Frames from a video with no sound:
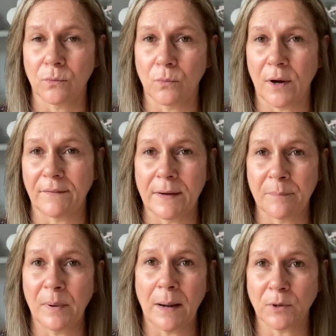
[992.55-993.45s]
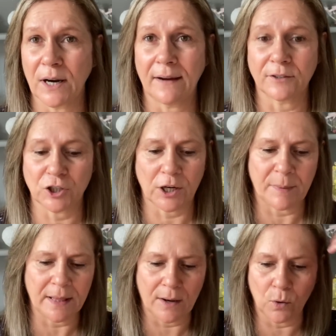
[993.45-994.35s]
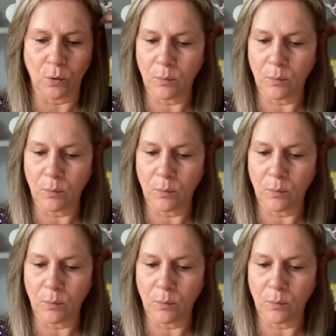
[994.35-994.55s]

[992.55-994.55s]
whatever, but I'm going to have to shabby that up.